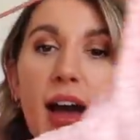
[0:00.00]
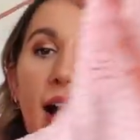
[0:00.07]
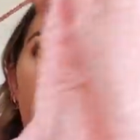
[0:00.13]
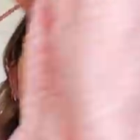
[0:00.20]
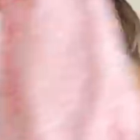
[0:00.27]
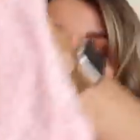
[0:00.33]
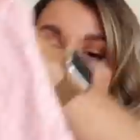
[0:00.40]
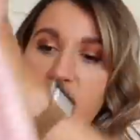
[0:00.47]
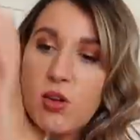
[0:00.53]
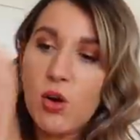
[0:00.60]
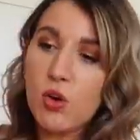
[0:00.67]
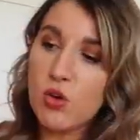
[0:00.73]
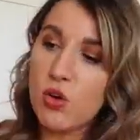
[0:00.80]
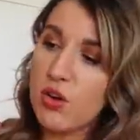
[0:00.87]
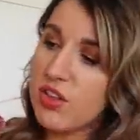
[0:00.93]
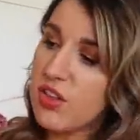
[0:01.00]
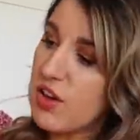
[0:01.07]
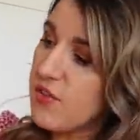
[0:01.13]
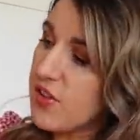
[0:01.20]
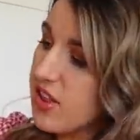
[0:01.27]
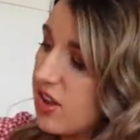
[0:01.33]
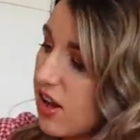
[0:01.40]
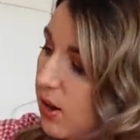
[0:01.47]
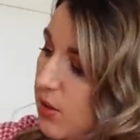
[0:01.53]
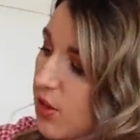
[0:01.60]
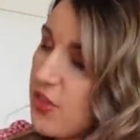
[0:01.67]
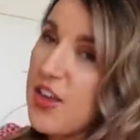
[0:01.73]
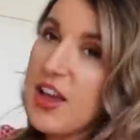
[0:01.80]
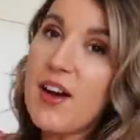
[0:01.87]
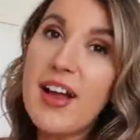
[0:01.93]
It's got a crossover style. The
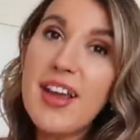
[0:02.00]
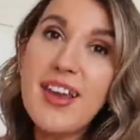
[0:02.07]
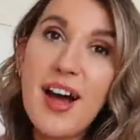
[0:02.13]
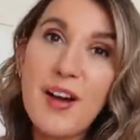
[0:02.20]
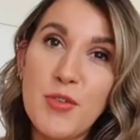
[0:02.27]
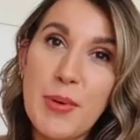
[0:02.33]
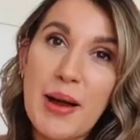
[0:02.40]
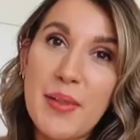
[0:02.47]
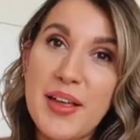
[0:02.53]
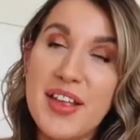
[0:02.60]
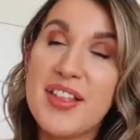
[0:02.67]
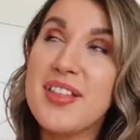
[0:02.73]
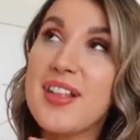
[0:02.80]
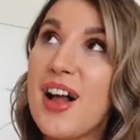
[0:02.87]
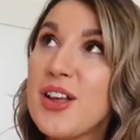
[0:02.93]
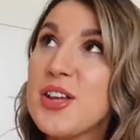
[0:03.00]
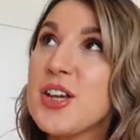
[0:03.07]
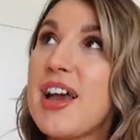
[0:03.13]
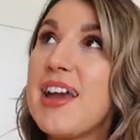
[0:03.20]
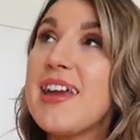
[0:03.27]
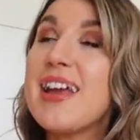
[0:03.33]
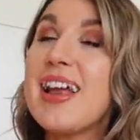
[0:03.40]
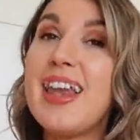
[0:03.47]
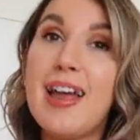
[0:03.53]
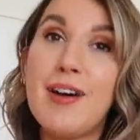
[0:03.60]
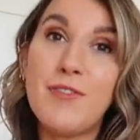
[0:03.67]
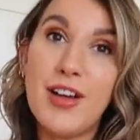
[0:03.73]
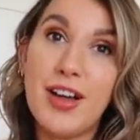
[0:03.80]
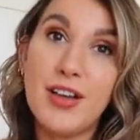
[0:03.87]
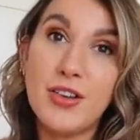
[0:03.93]
thing I love about this, such a
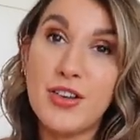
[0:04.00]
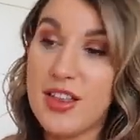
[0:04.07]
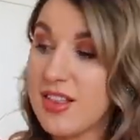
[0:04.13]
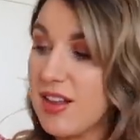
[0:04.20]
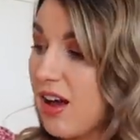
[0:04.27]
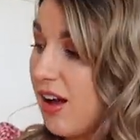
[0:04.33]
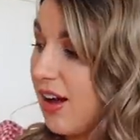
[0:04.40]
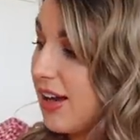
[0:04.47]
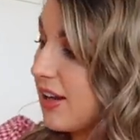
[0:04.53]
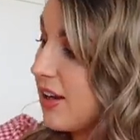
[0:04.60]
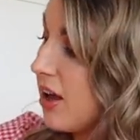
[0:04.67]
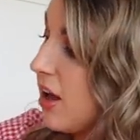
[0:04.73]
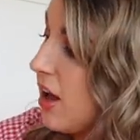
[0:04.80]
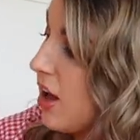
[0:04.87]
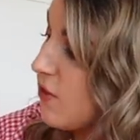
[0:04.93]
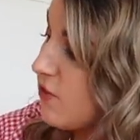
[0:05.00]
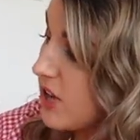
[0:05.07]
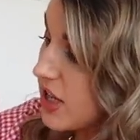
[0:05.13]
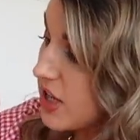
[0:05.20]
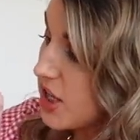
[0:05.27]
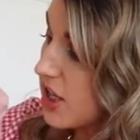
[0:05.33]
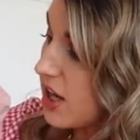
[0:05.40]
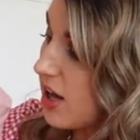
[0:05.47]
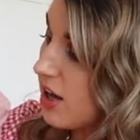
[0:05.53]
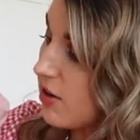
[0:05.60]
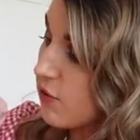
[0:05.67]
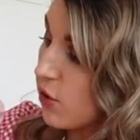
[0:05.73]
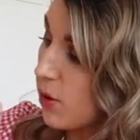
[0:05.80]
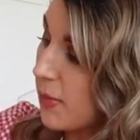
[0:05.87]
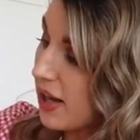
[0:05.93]
clever design
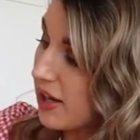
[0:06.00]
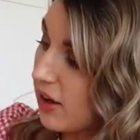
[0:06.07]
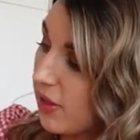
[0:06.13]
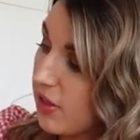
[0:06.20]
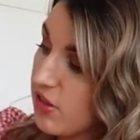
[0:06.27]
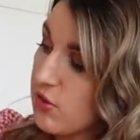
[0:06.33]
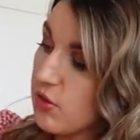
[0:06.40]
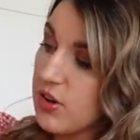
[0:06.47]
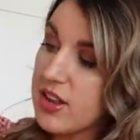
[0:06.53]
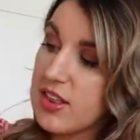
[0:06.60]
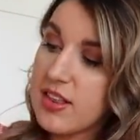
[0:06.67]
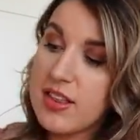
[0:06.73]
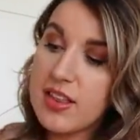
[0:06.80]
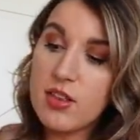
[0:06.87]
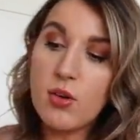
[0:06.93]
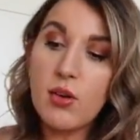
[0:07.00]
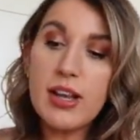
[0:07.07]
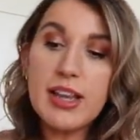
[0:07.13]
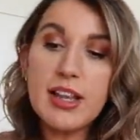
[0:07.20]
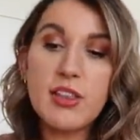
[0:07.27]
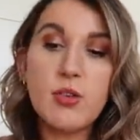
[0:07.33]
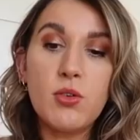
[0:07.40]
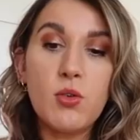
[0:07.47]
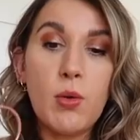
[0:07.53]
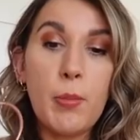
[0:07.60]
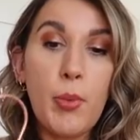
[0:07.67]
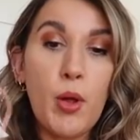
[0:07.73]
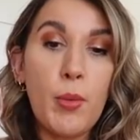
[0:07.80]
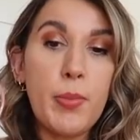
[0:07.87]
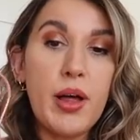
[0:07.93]
feature from And Other Stories, is it's got a little
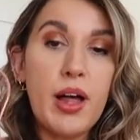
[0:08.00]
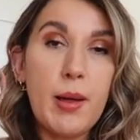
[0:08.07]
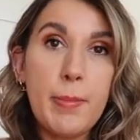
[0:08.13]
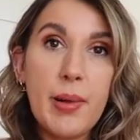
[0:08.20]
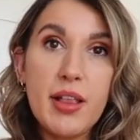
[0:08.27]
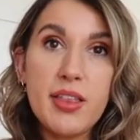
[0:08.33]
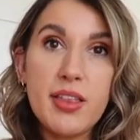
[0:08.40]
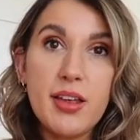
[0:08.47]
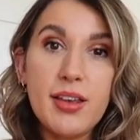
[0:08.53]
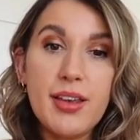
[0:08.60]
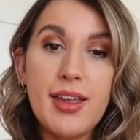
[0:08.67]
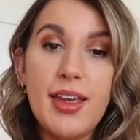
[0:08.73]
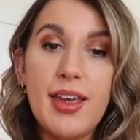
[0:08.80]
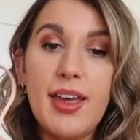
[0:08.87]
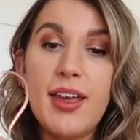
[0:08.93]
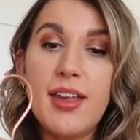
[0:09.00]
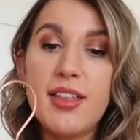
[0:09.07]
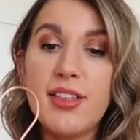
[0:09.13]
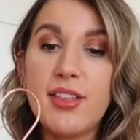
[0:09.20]
popper button here.